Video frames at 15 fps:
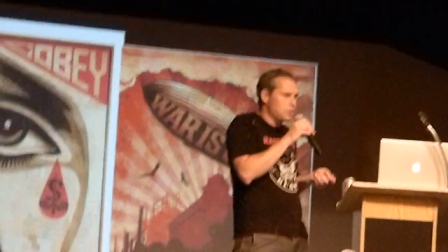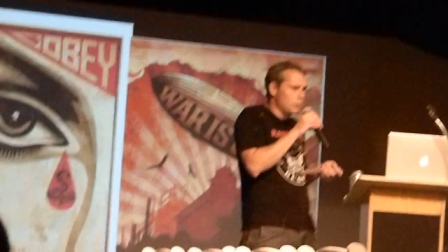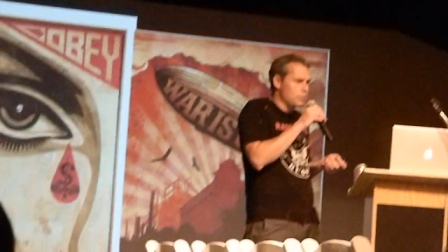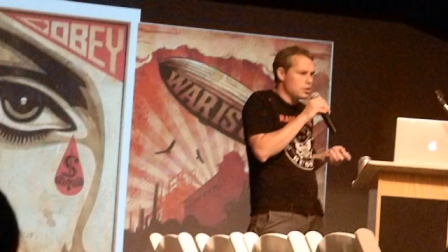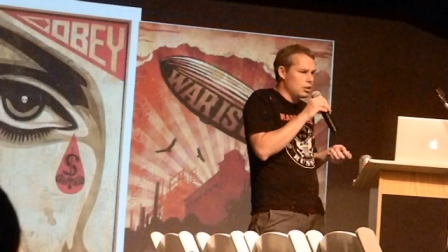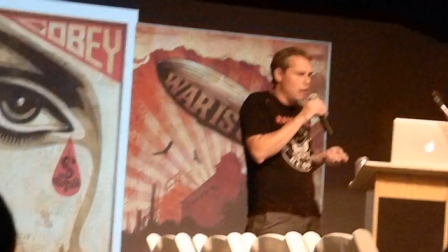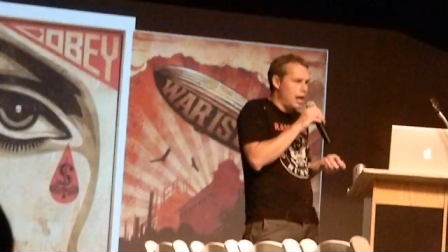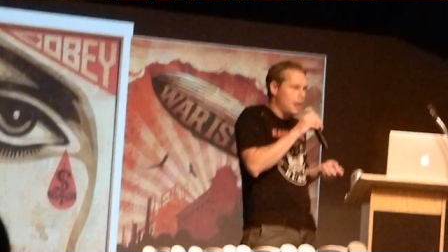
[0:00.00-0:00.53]
there
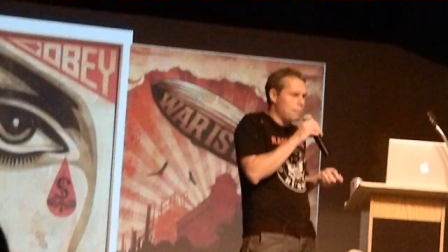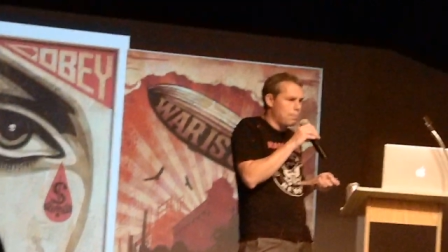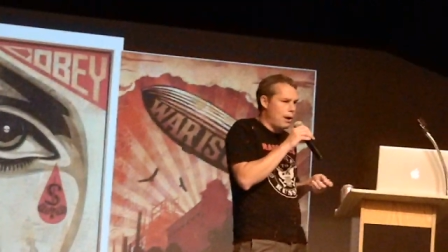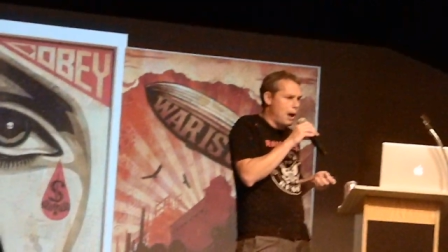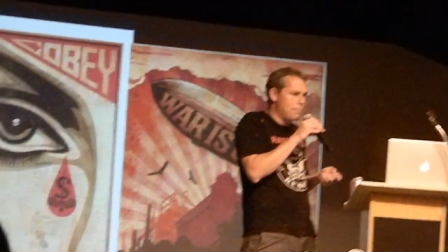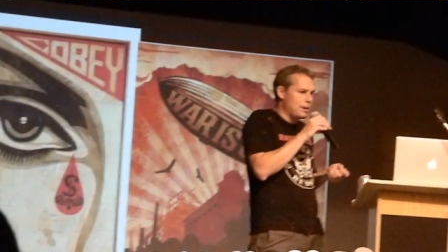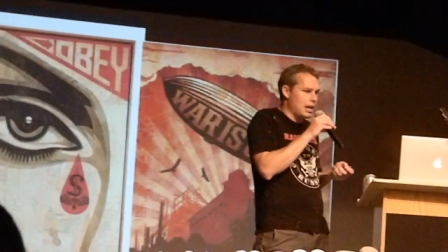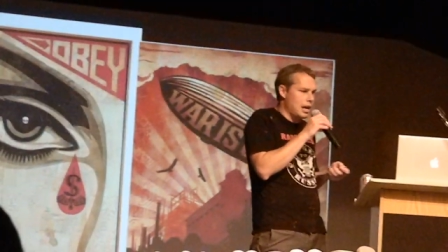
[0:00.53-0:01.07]
was a lot of
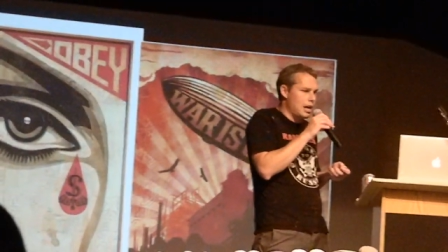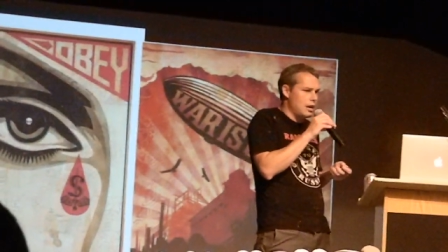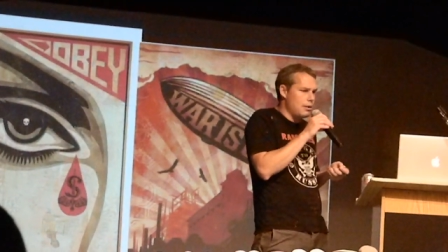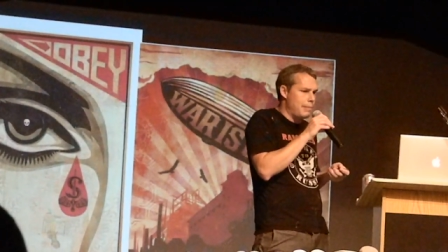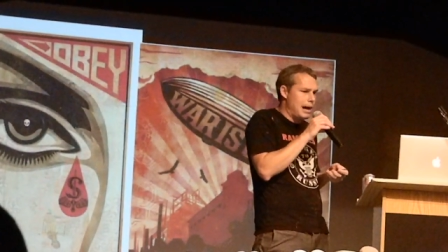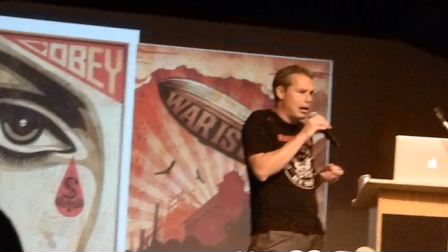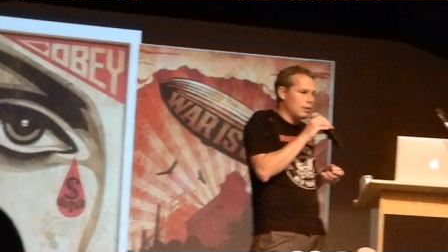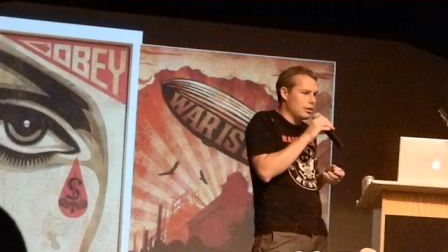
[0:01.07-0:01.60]
propaganda
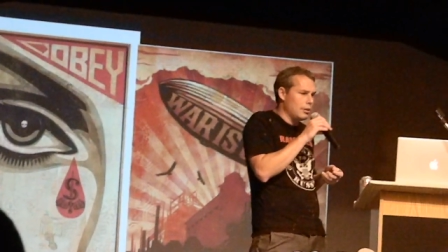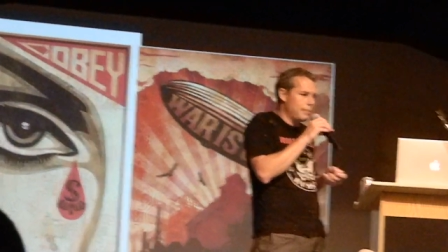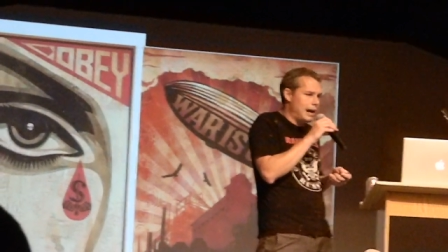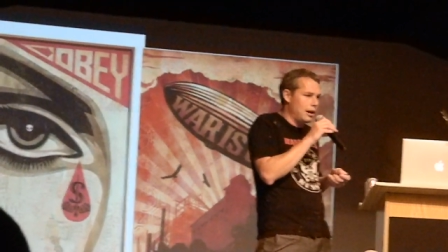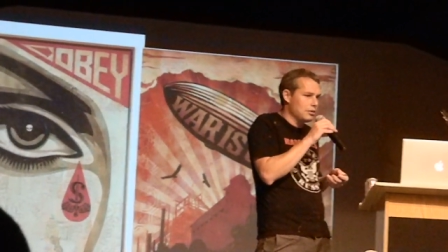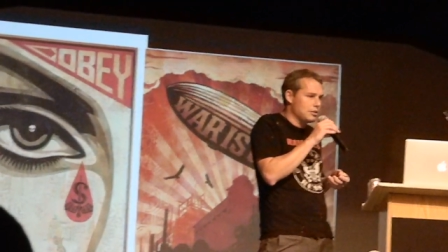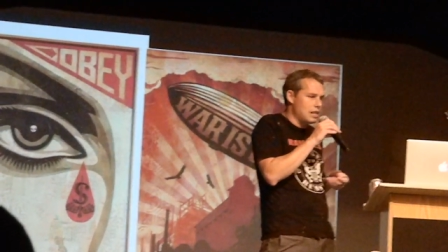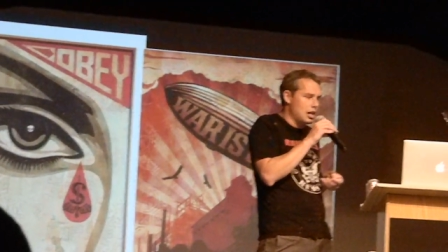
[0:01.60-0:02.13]

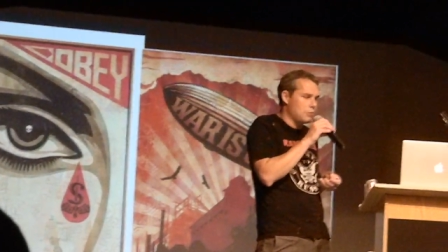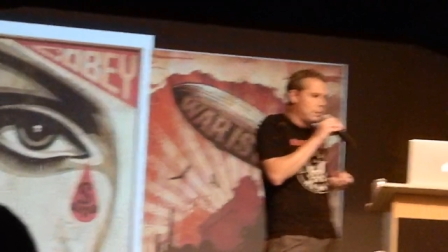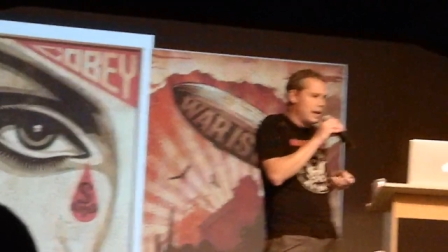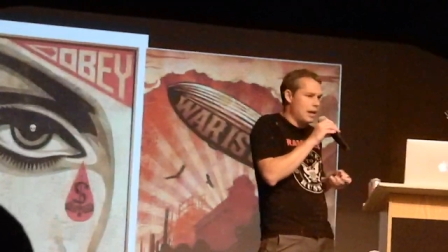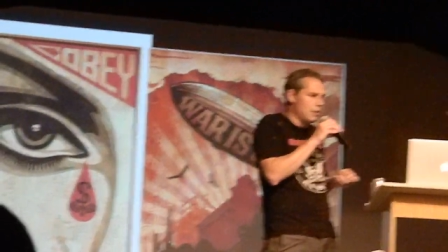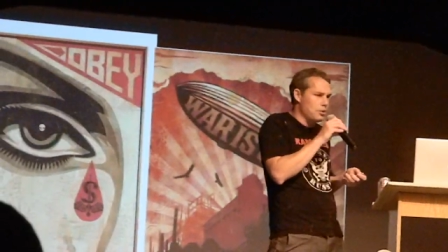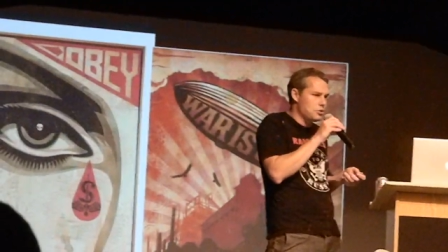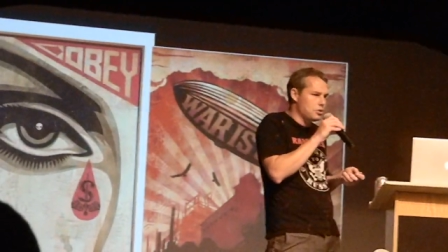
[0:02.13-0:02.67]
about death
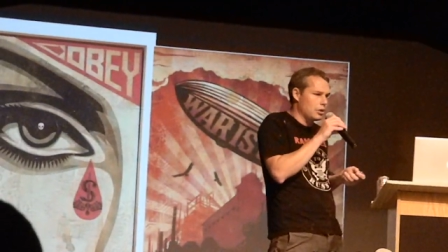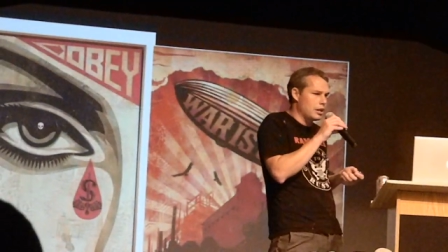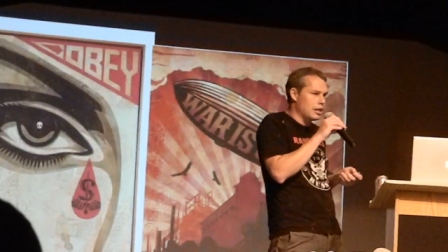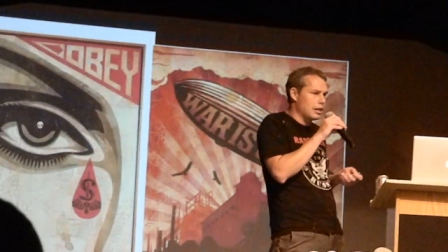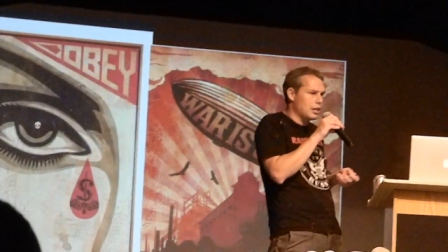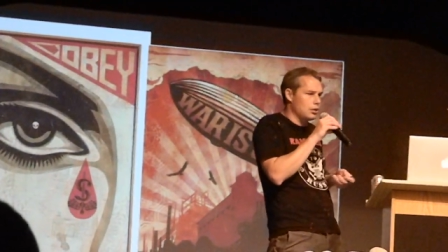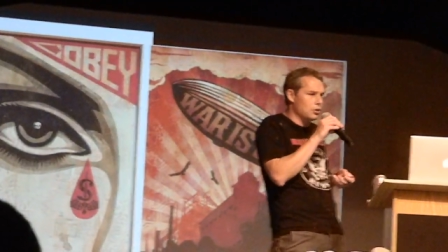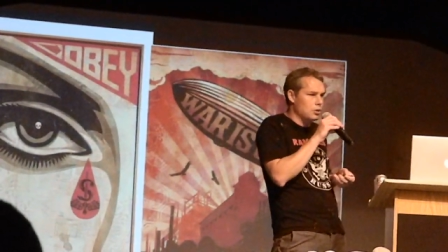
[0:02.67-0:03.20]
panels are
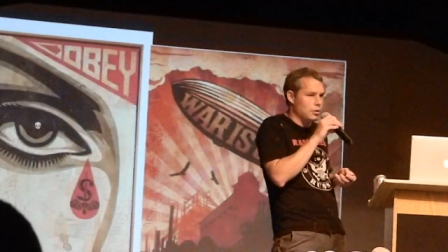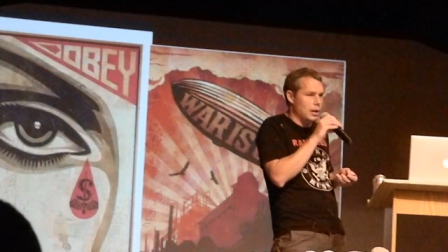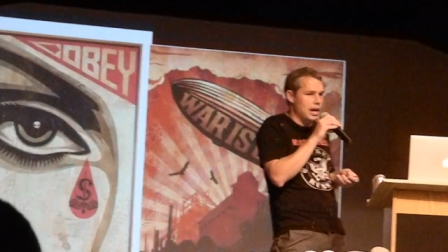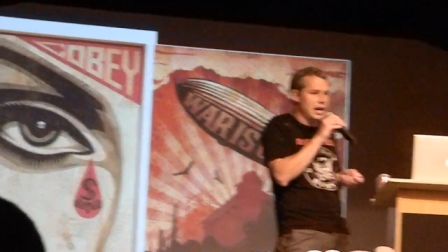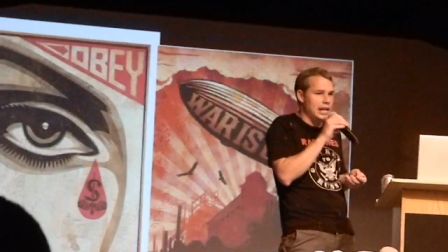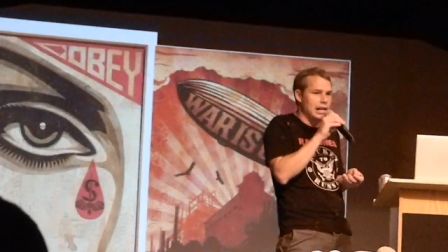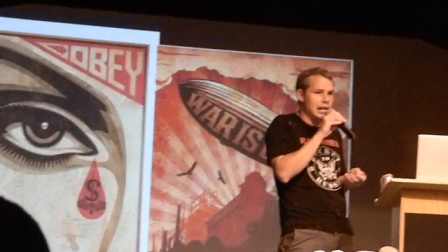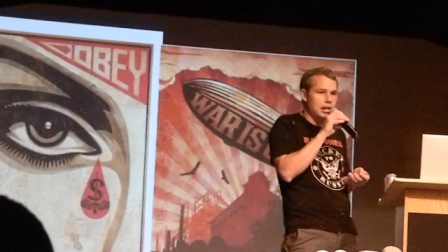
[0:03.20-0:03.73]
going to kill
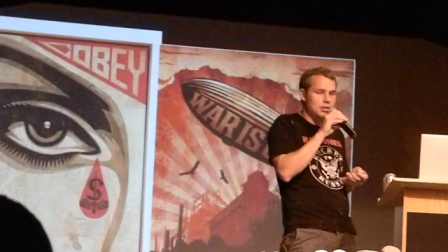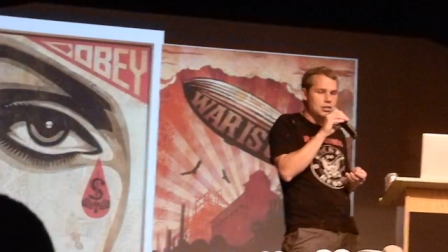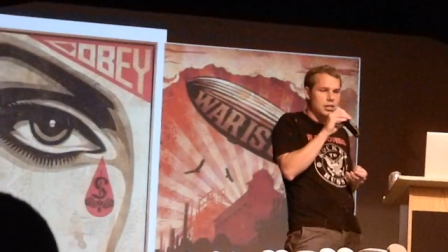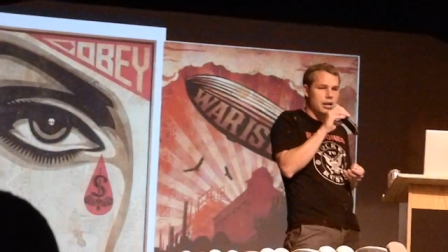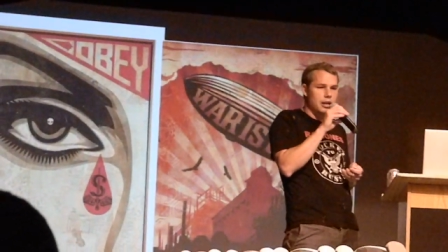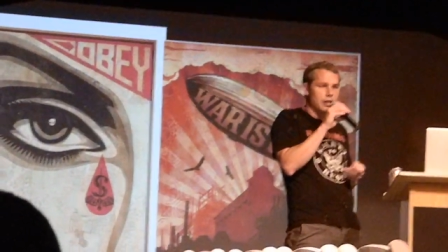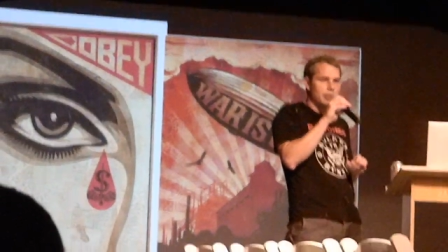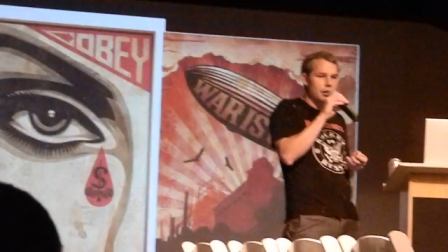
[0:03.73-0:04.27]
Granny and it's
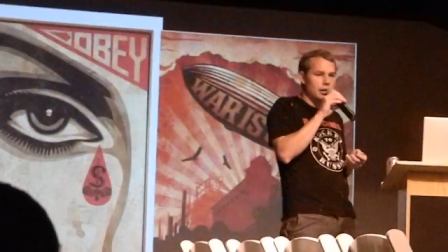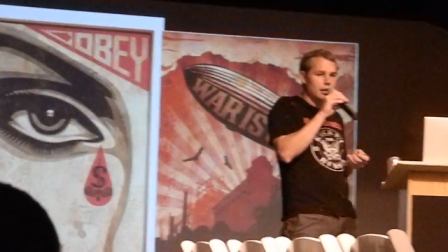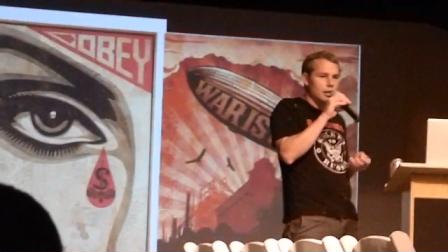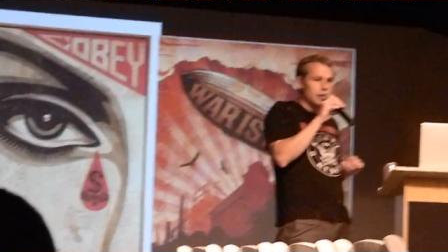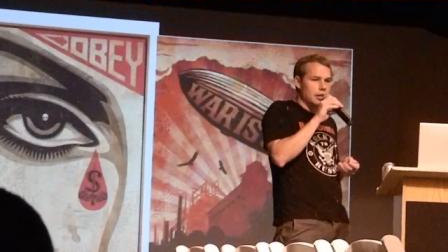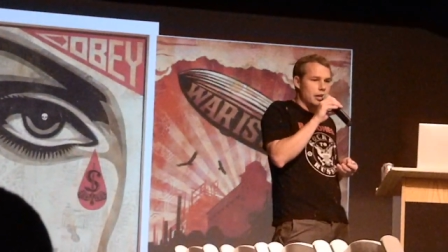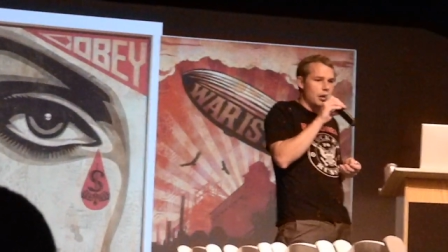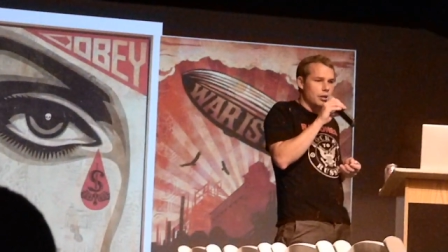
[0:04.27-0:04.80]
going to,
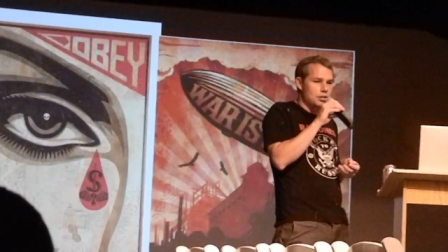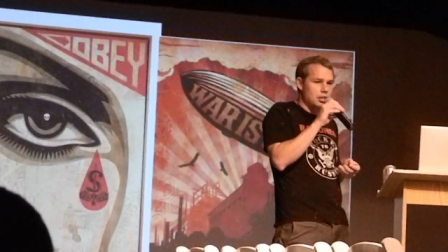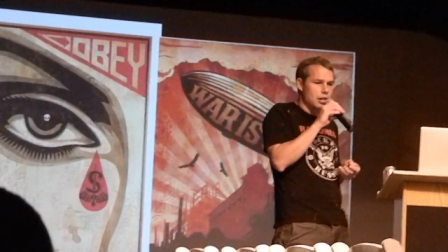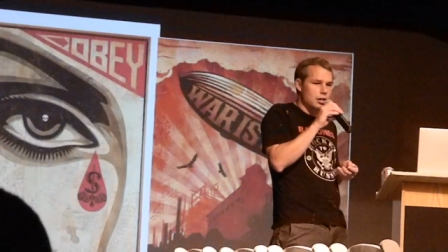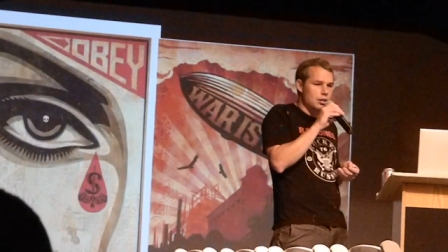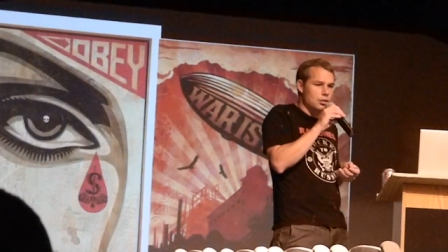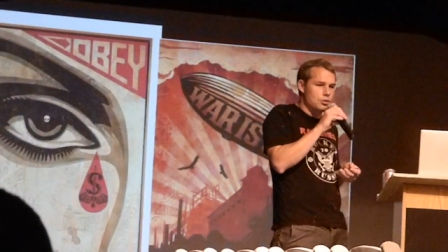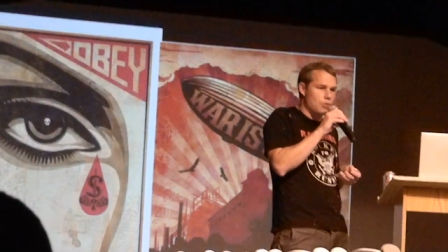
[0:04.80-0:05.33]
you know, it's
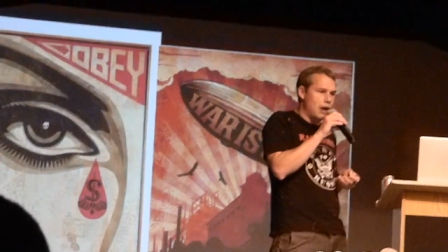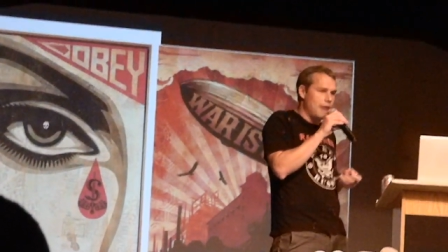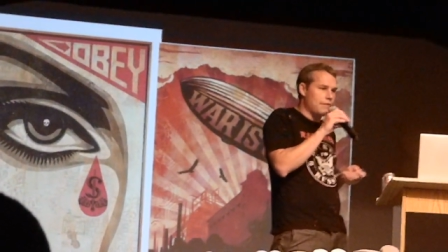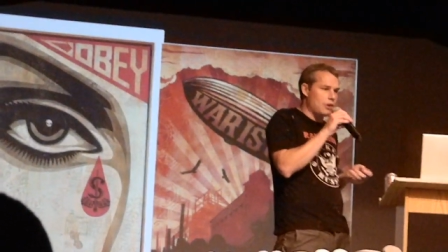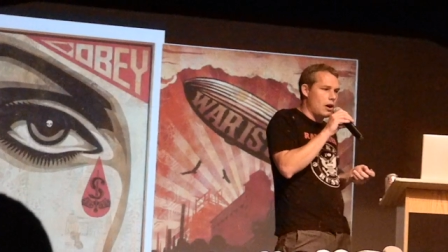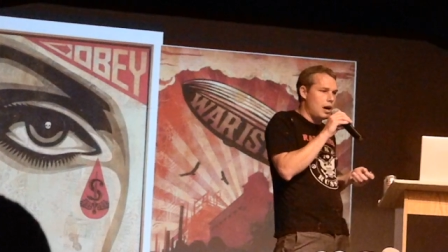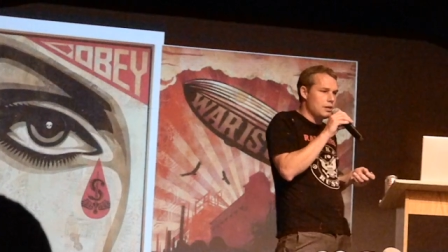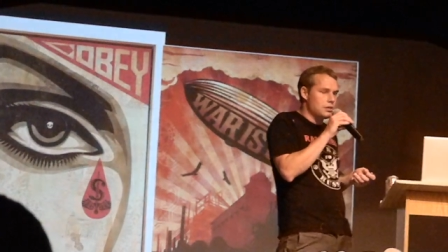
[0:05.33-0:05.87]
going to
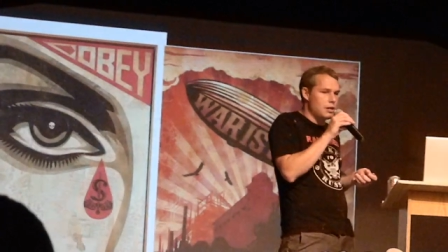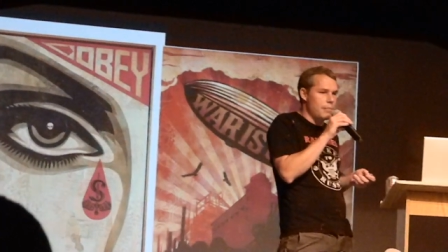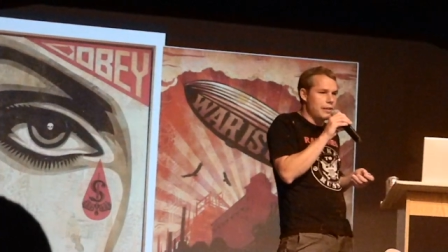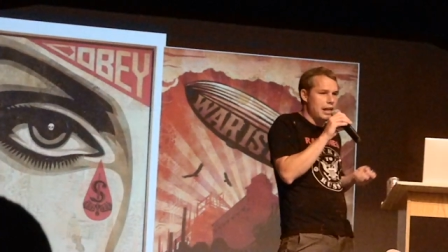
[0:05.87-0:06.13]
drive costs up.